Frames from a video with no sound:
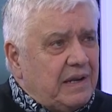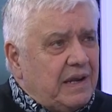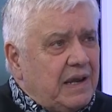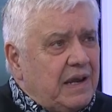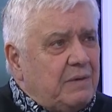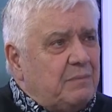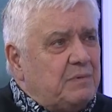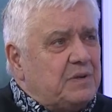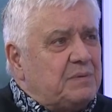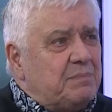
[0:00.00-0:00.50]

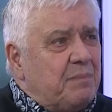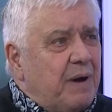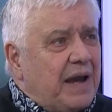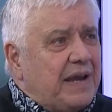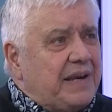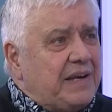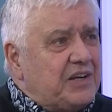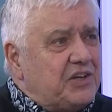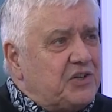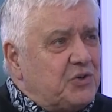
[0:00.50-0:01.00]
it was
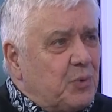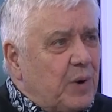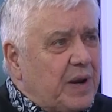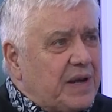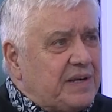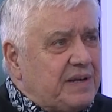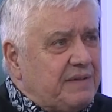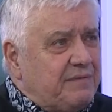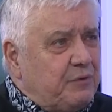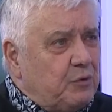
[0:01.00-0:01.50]
minus
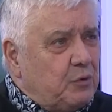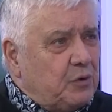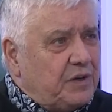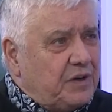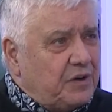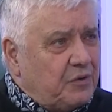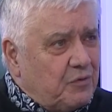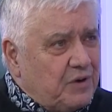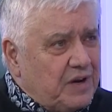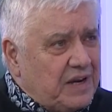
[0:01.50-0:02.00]
24
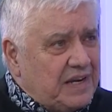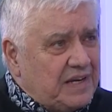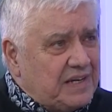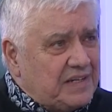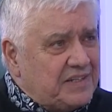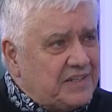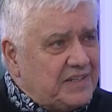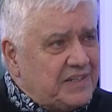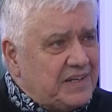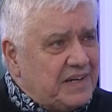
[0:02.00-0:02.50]

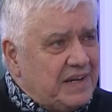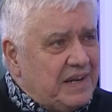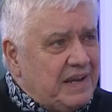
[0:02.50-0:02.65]
degrees.